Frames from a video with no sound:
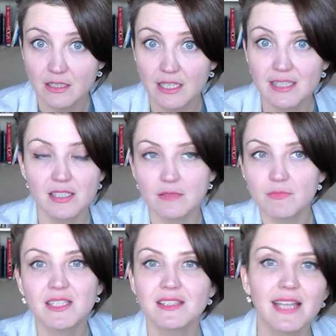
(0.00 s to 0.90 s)

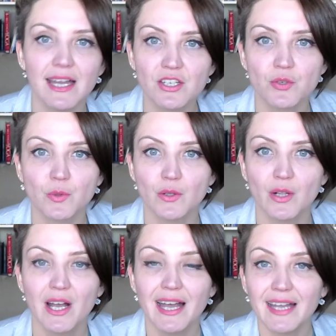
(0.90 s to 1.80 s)
It's natural
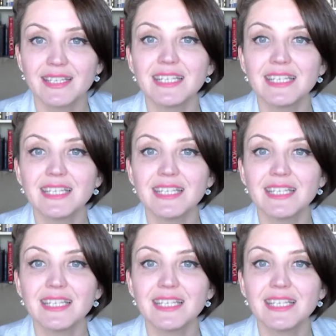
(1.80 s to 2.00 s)
and